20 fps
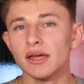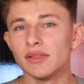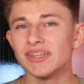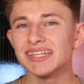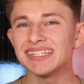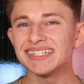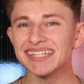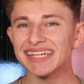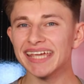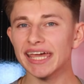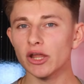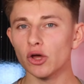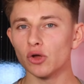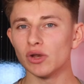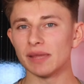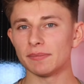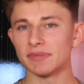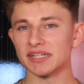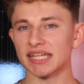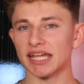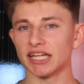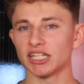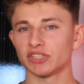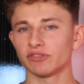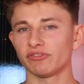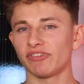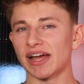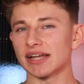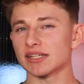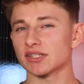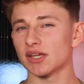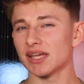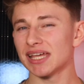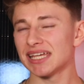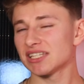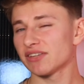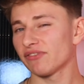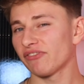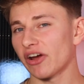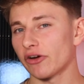This DNO limitation factor
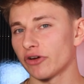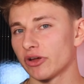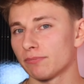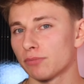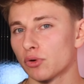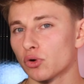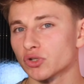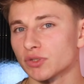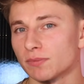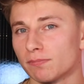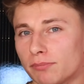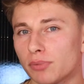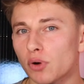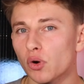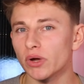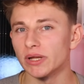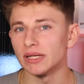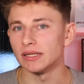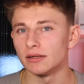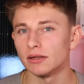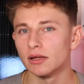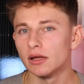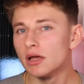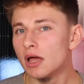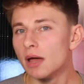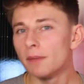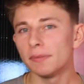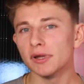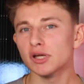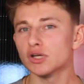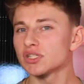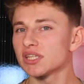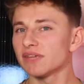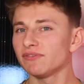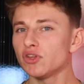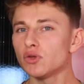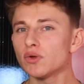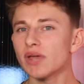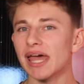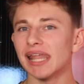is a very important point, because
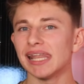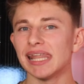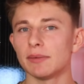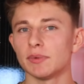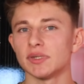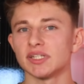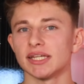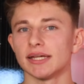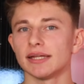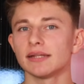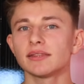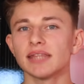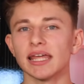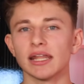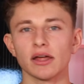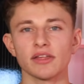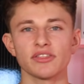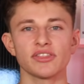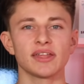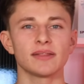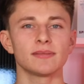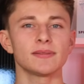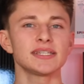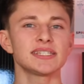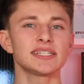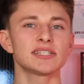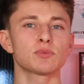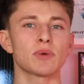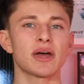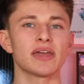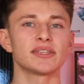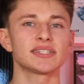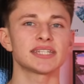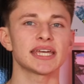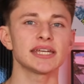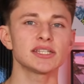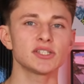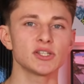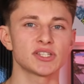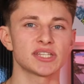if you get limited, then I think this is where the
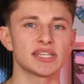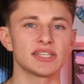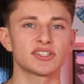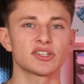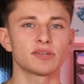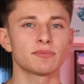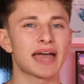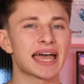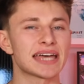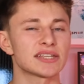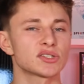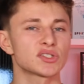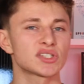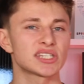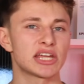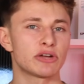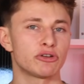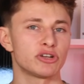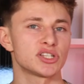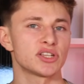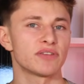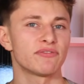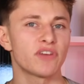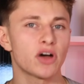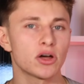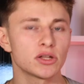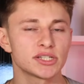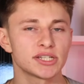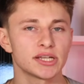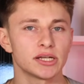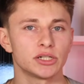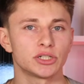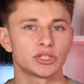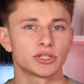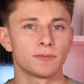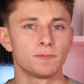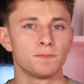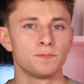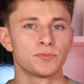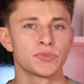Tesla system has a serious
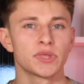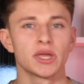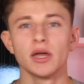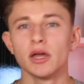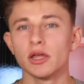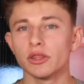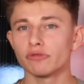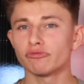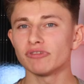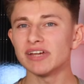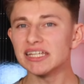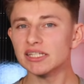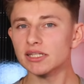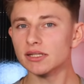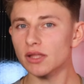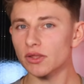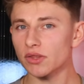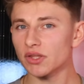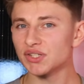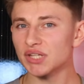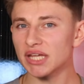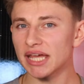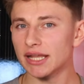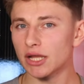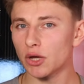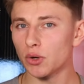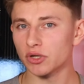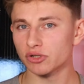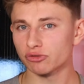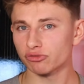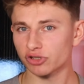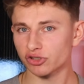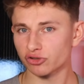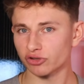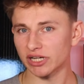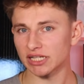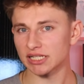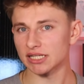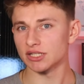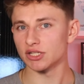advantage. The reason that the DNO has
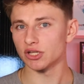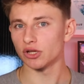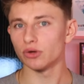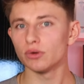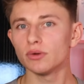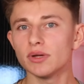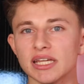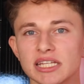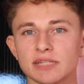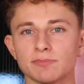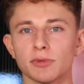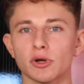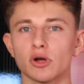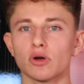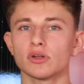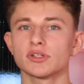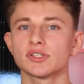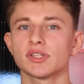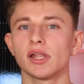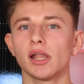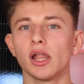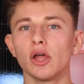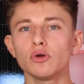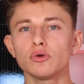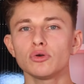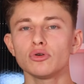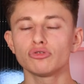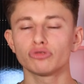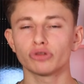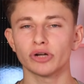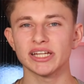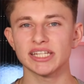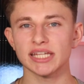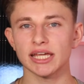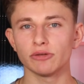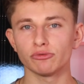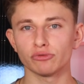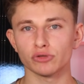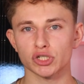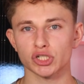restricted you is because the local grid
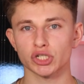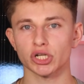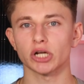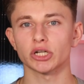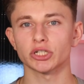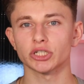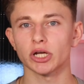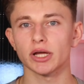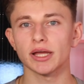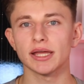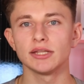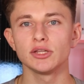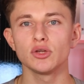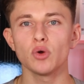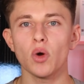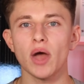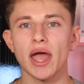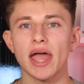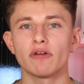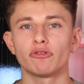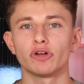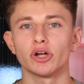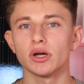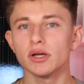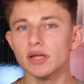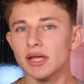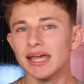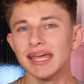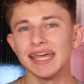infrastructure in your area